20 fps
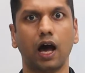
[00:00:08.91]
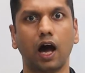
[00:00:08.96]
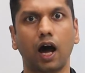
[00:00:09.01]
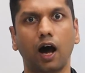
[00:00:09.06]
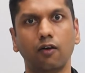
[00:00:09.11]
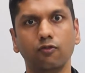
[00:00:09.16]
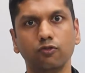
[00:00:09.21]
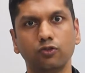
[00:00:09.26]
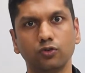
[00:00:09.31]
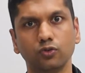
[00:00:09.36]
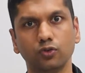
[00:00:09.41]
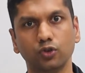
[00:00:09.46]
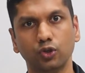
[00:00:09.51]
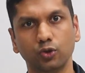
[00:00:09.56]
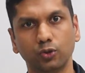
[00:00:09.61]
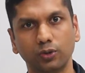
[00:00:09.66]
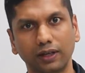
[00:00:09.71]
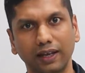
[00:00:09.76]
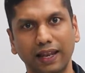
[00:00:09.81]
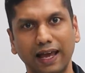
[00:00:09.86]
How to
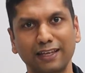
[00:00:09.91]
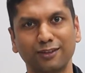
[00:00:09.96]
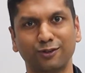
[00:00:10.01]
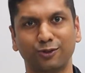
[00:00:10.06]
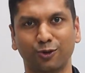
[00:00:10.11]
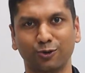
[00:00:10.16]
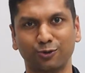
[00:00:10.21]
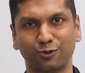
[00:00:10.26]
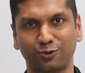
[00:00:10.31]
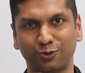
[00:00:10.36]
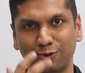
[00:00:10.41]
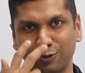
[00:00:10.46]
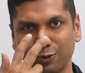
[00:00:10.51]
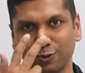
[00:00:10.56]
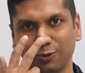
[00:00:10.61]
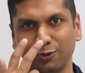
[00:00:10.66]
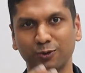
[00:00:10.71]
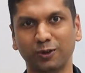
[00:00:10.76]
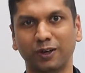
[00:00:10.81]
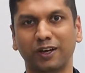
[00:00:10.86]
utilize those
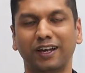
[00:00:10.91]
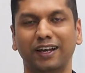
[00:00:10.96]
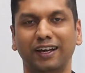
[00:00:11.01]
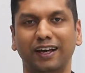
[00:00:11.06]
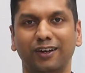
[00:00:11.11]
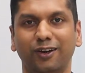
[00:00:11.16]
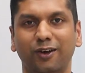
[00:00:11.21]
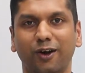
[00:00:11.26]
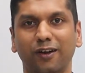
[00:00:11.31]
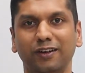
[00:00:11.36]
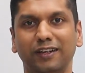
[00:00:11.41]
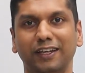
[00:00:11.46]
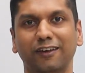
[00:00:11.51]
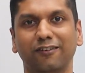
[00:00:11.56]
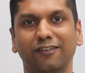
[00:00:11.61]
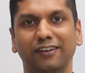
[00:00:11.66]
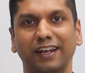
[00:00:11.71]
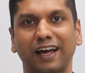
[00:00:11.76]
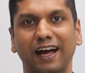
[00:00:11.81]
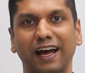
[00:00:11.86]
two
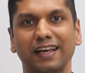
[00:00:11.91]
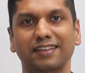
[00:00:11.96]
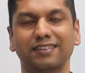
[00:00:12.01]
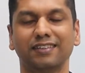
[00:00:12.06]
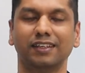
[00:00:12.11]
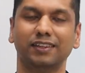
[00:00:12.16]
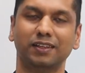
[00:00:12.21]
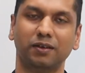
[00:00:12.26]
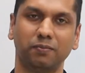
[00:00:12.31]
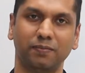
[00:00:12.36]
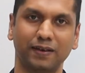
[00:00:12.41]
God-given eyes in the